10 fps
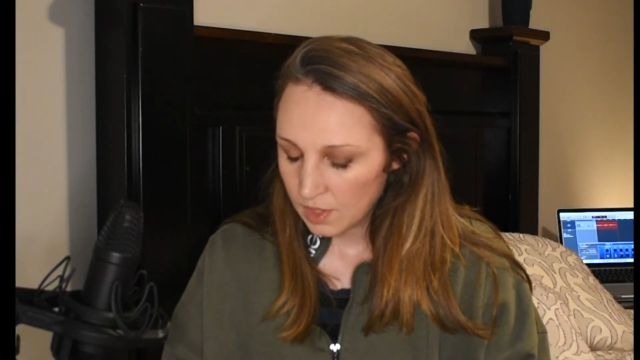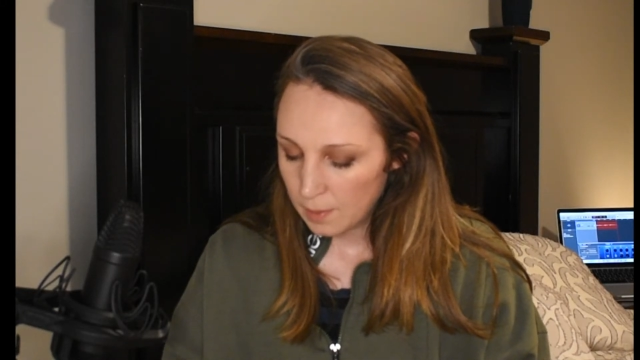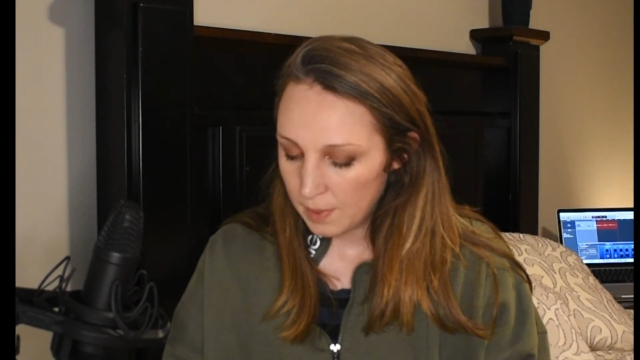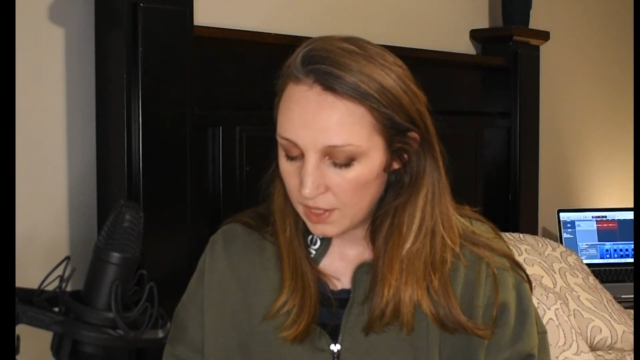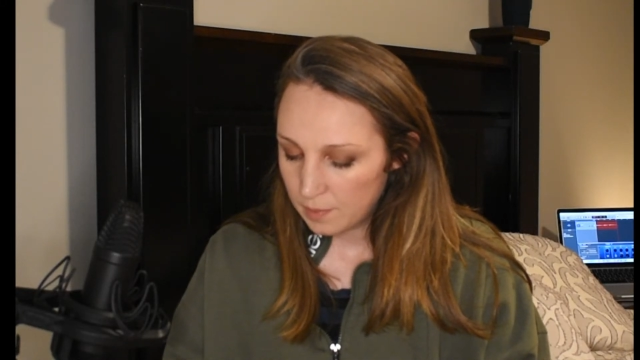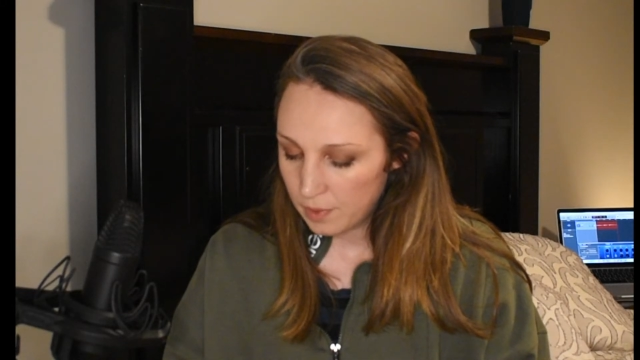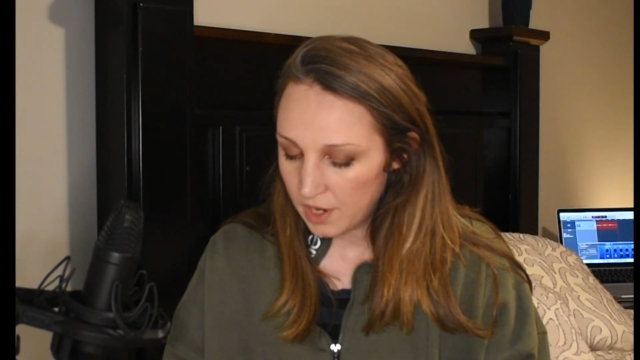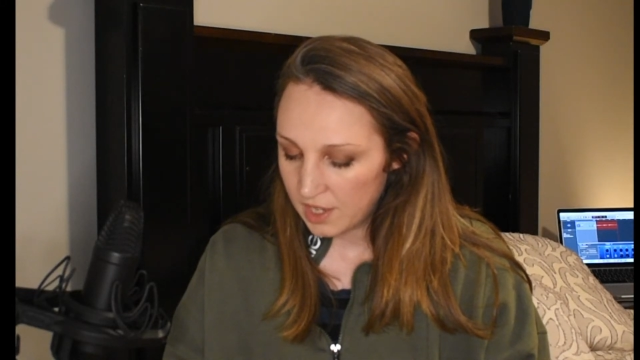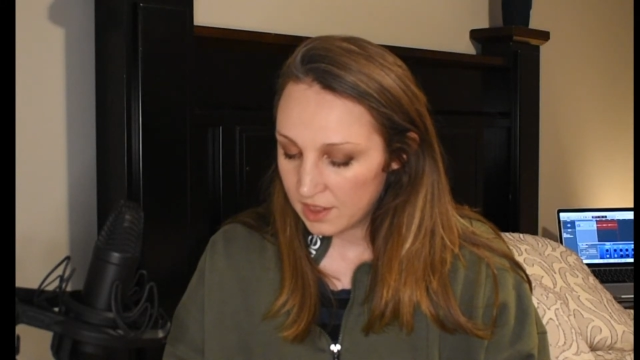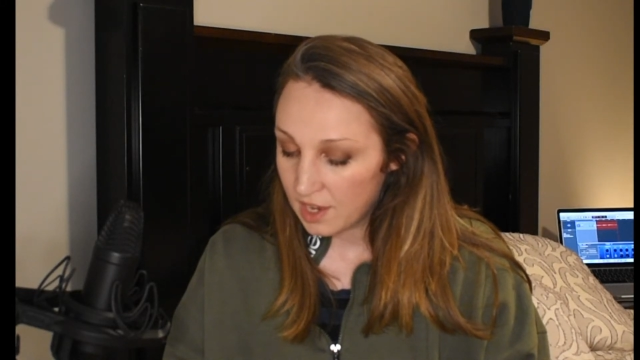Many
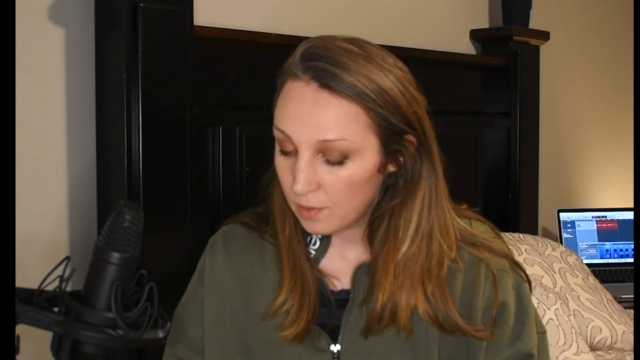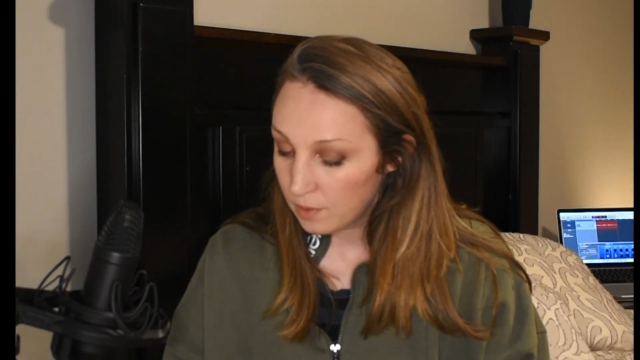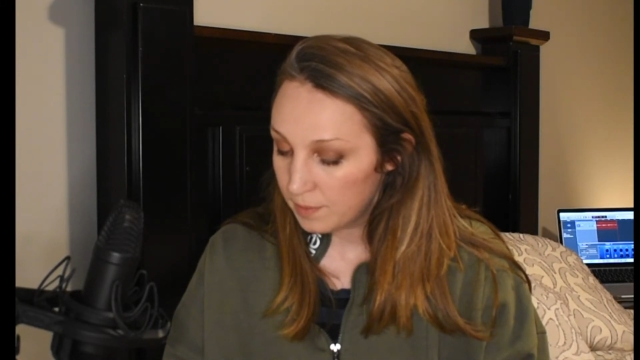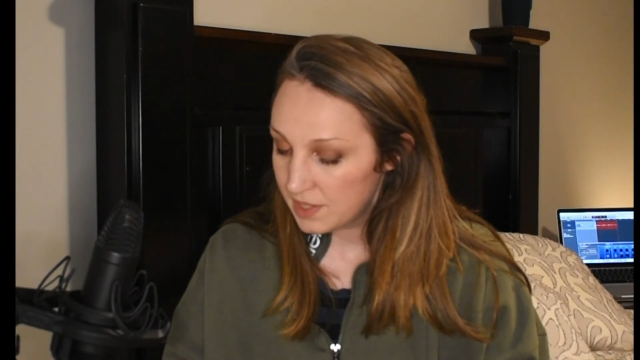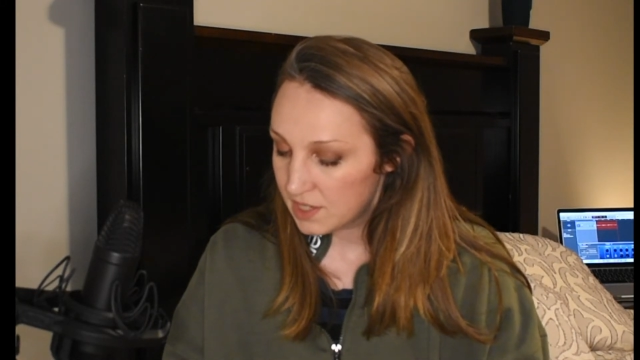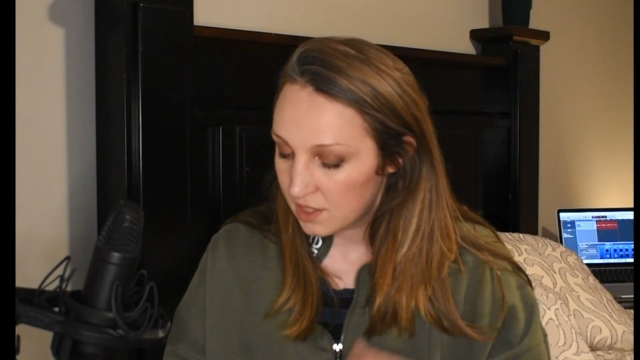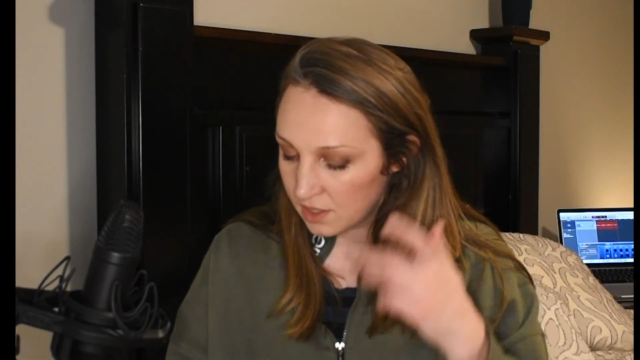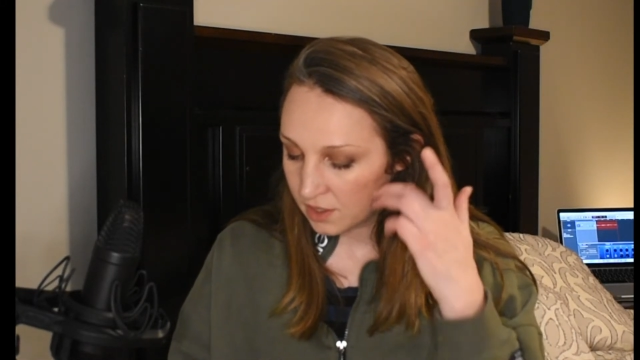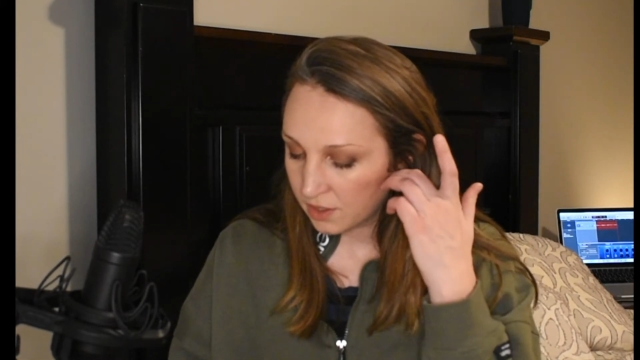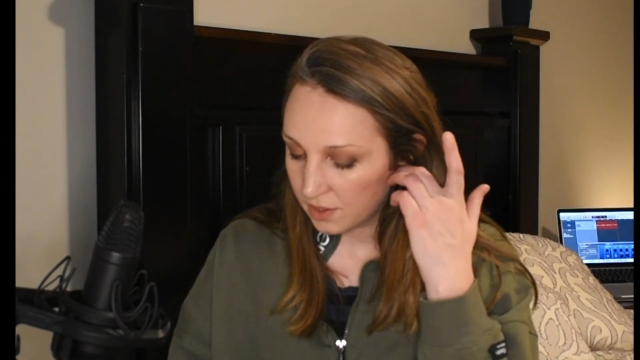pray, "Thy will be done
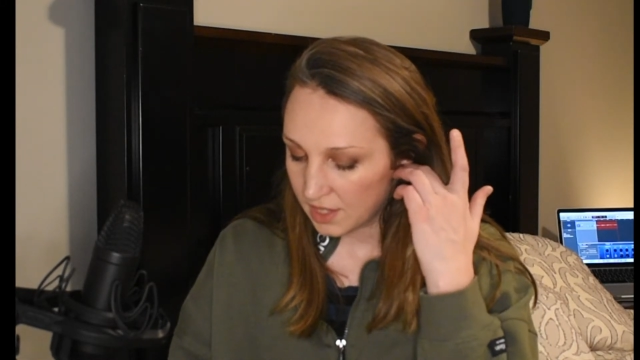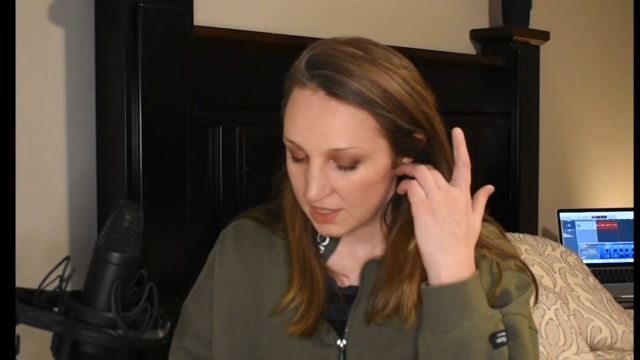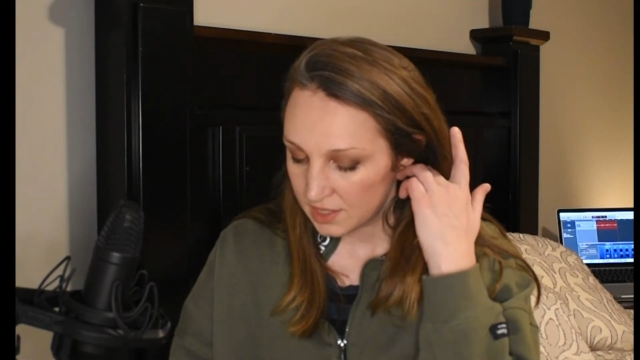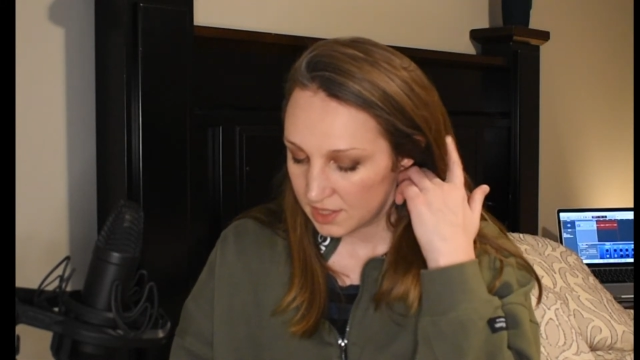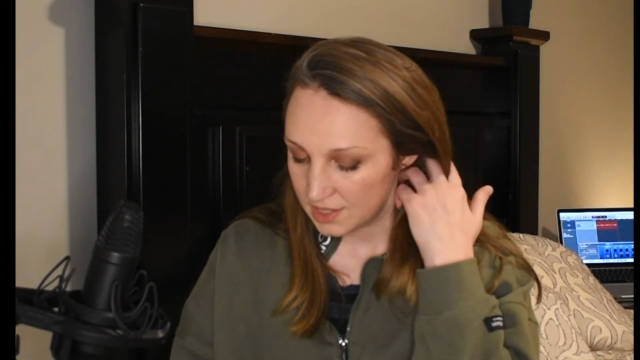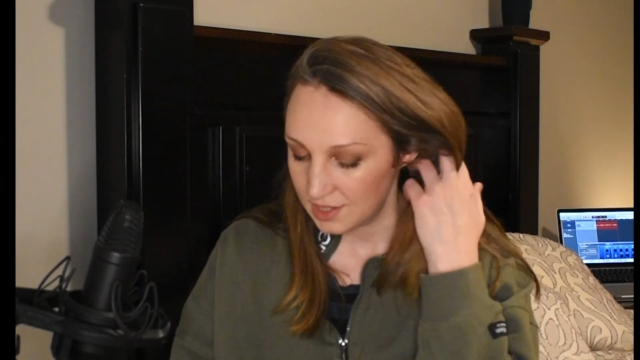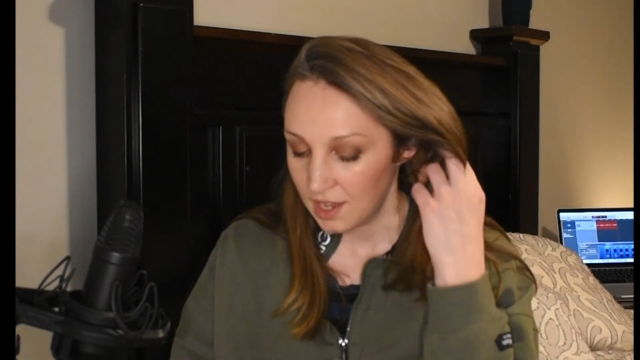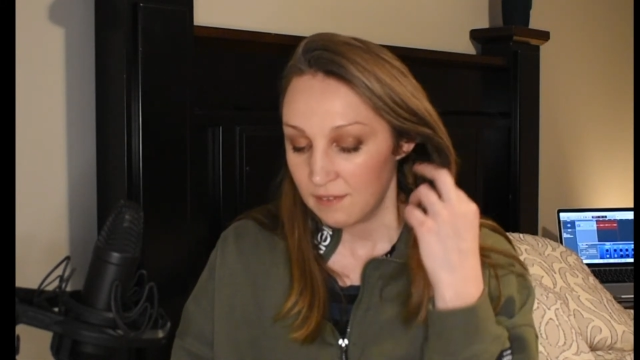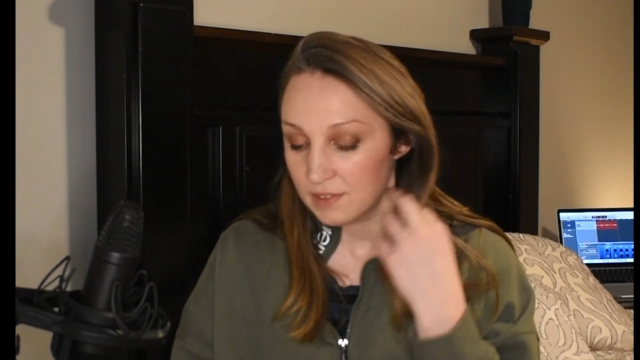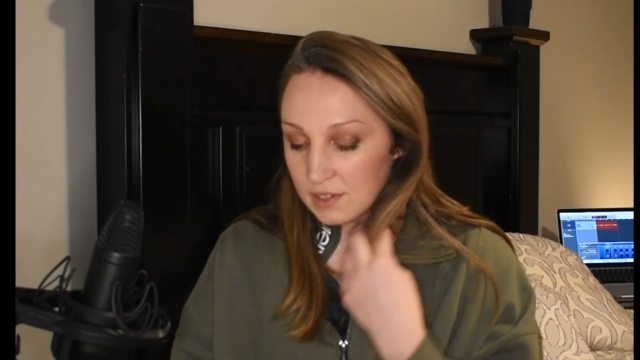on earth as it is in
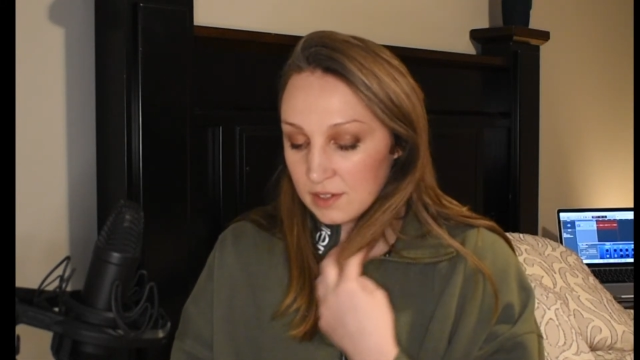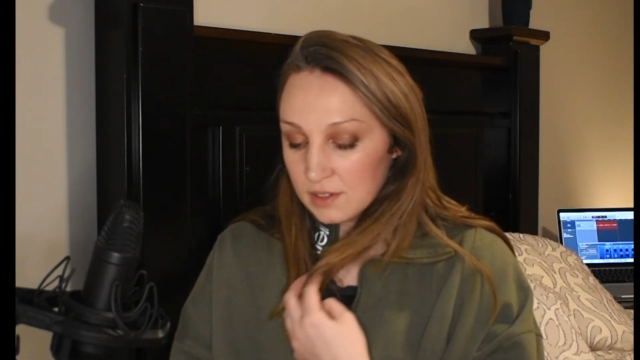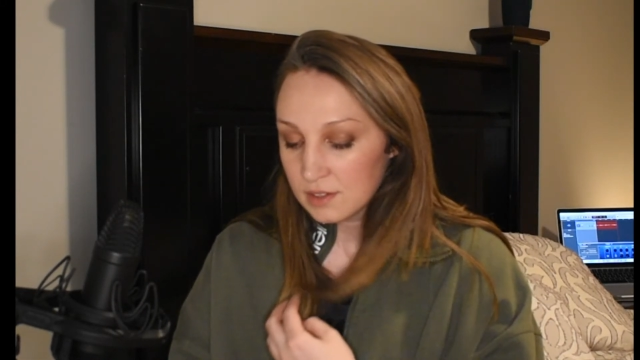heaven."